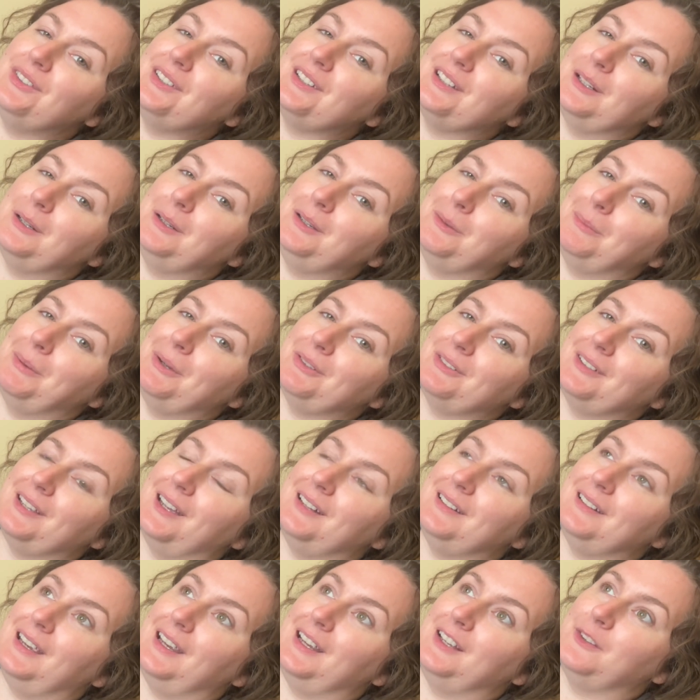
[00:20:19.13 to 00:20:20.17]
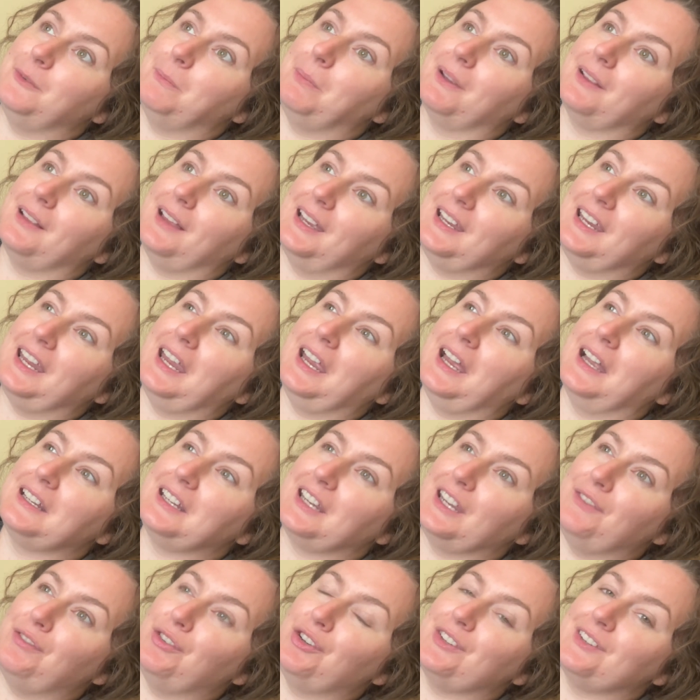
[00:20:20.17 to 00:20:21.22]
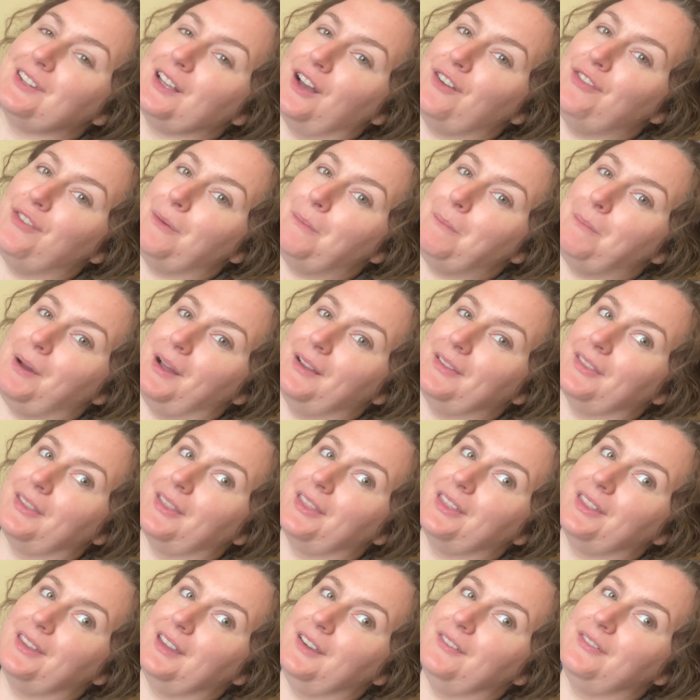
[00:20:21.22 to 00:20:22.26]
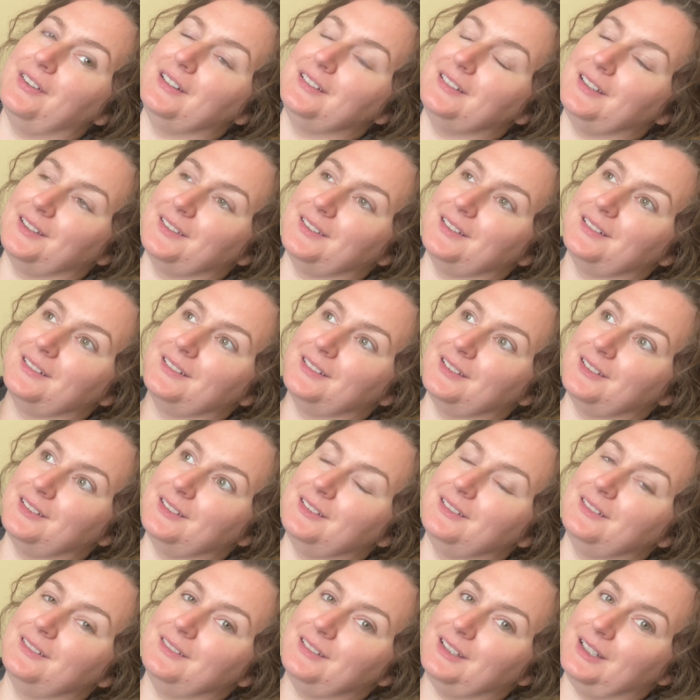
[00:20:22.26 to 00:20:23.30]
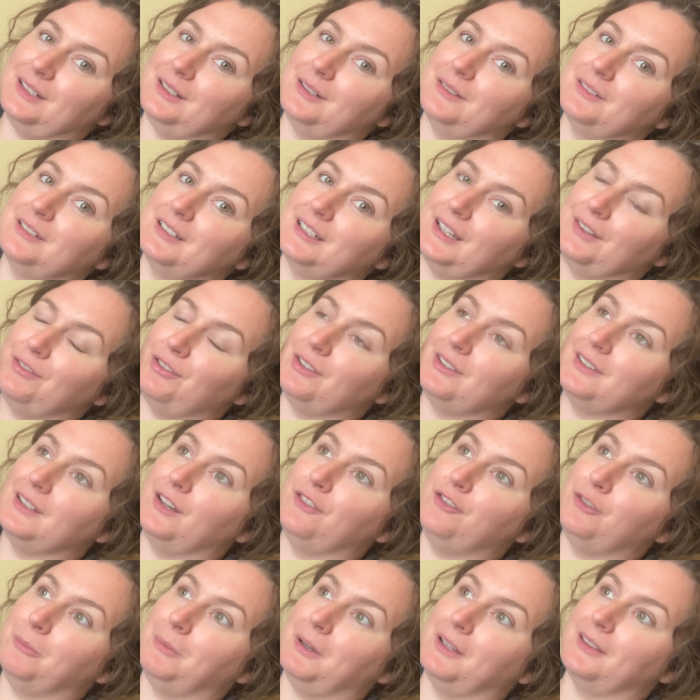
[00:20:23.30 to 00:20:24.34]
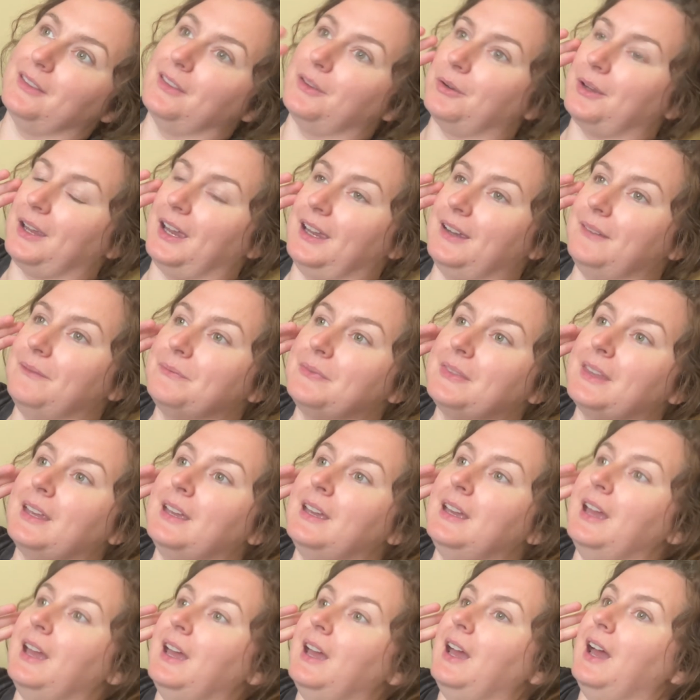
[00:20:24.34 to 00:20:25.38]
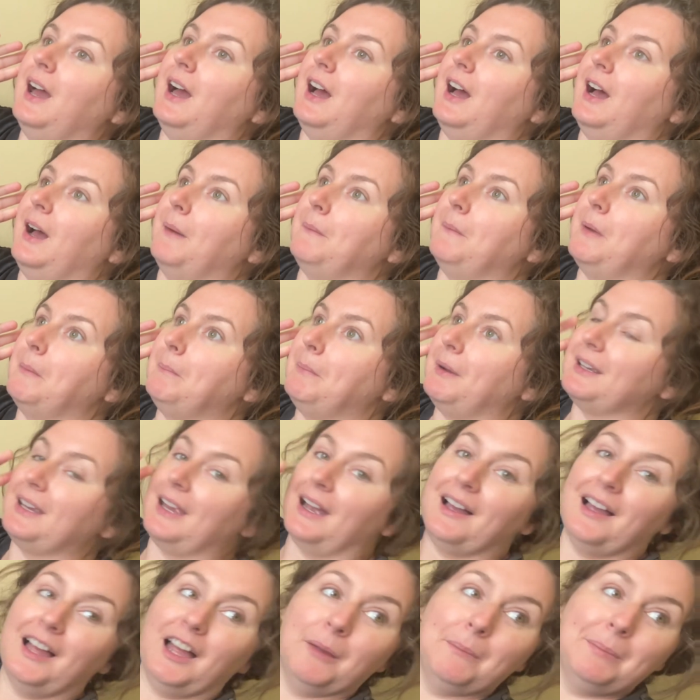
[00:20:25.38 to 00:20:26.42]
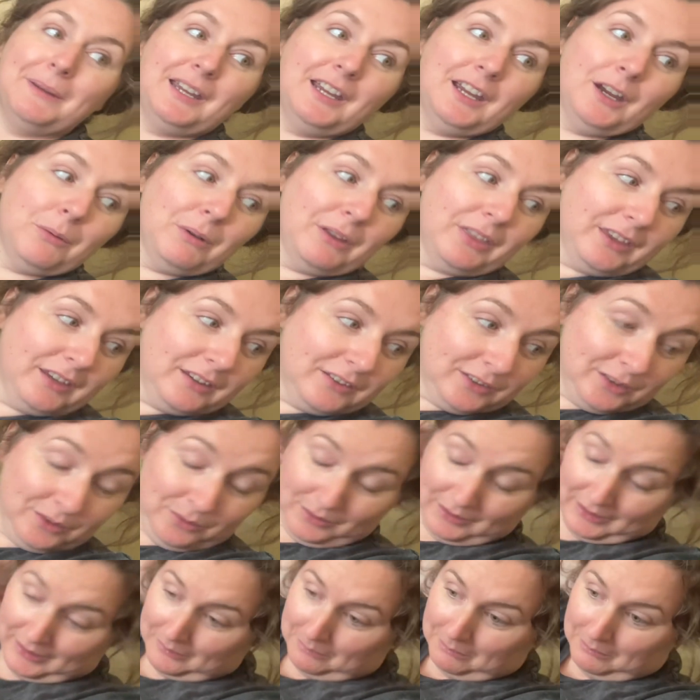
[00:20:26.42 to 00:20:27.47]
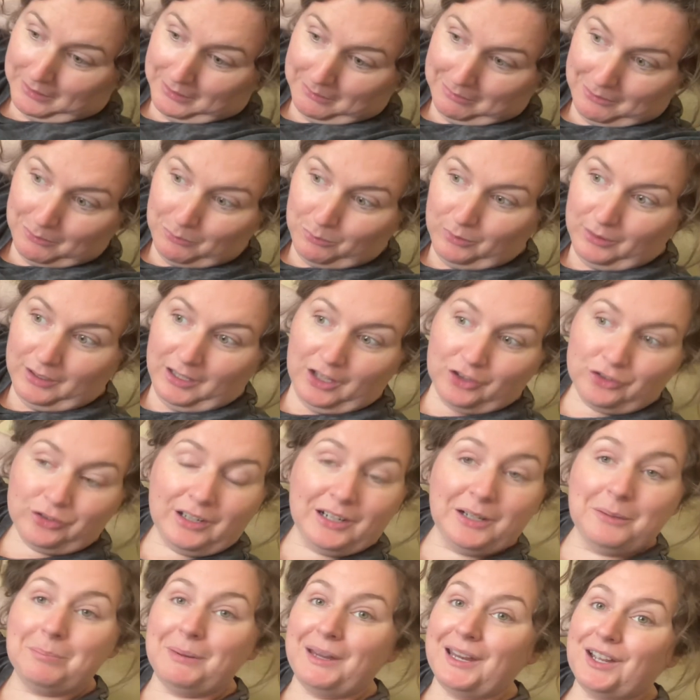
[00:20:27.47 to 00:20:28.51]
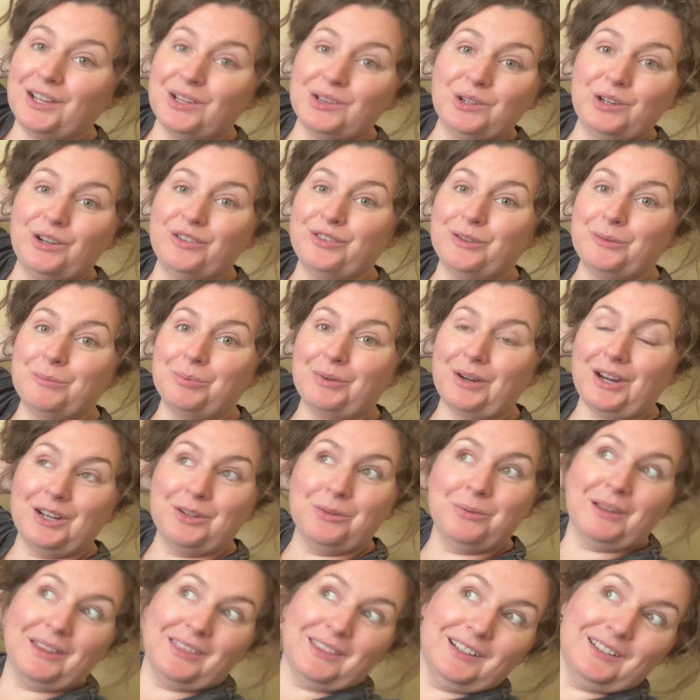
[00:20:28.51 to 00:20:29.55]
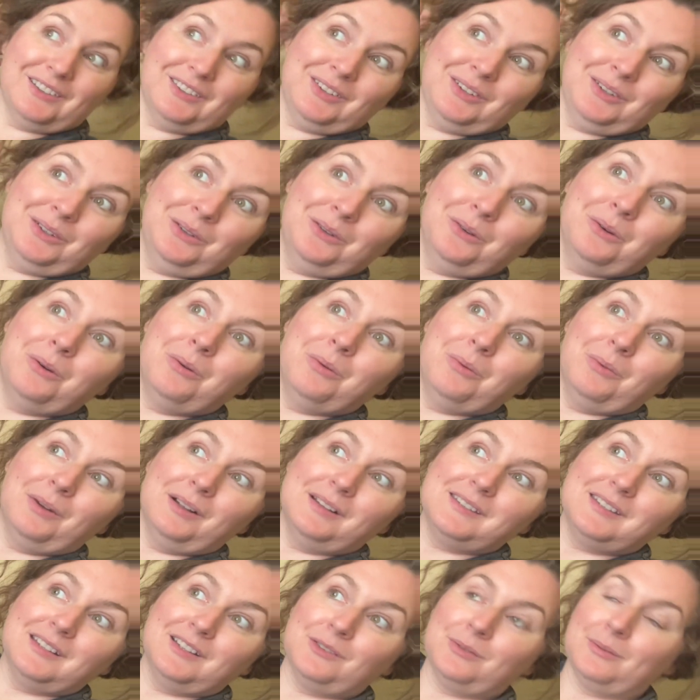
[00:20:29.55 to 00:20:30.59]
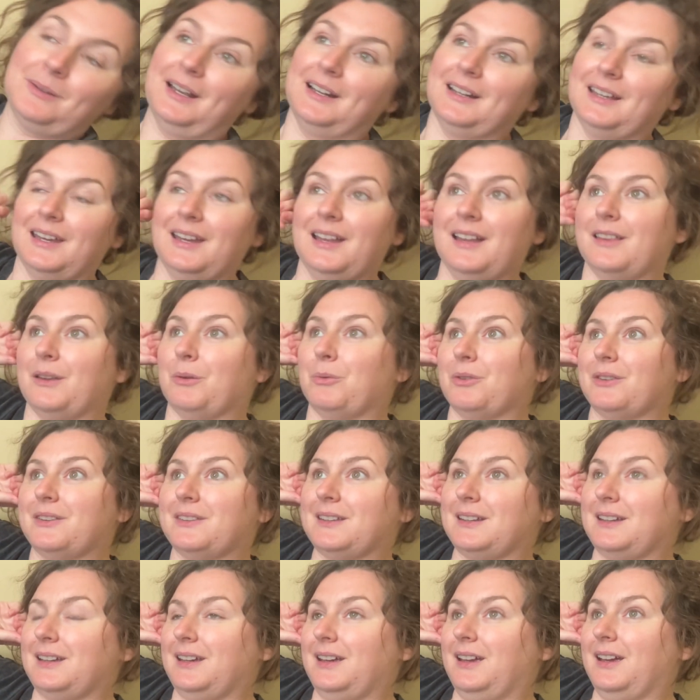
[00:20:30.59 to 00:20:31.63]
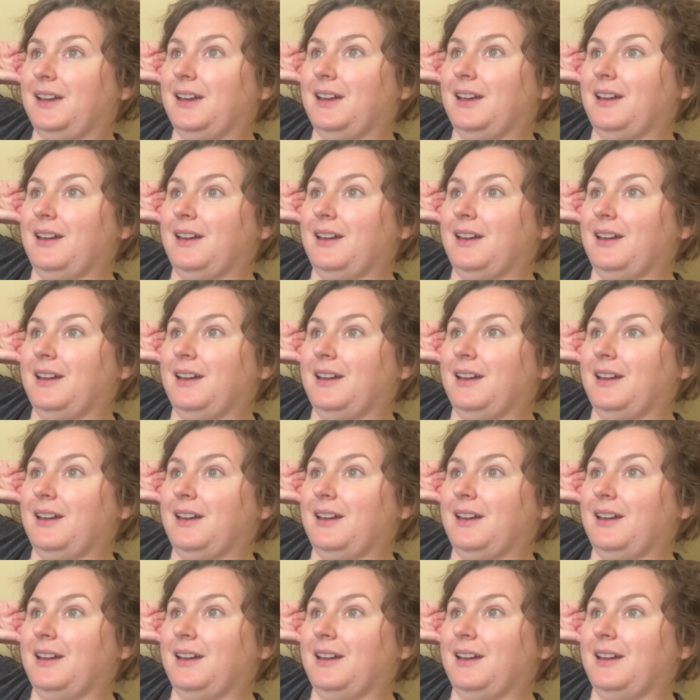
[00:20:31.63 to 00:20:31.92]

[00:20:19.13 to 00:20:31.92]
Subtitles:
it in about 10 days, but like give yourself a month if it doesn't, you know, give yourself a month, okay? But yeah, I'll be here with you doing it. Maybe I'll try to bake a loaf of bread with it too once it's ready, and then we'll see